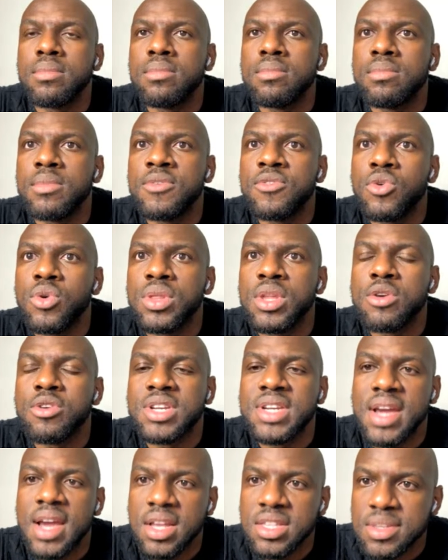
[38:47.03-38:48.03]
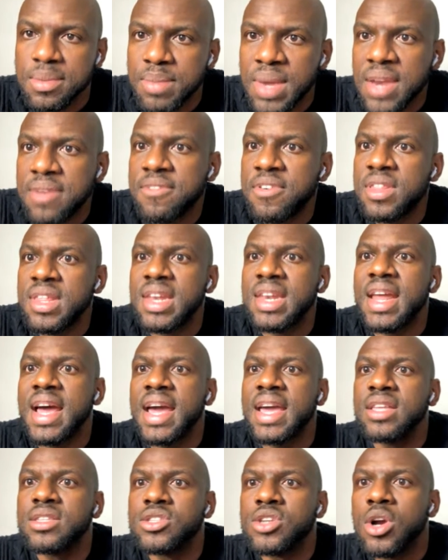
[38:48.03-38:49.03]
before they retire to bed for the
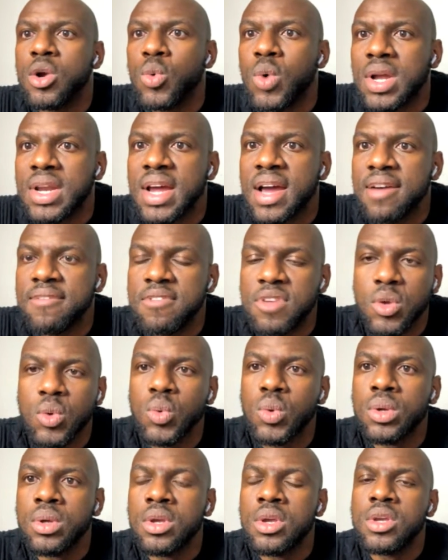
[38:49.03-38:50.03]
night or what have you.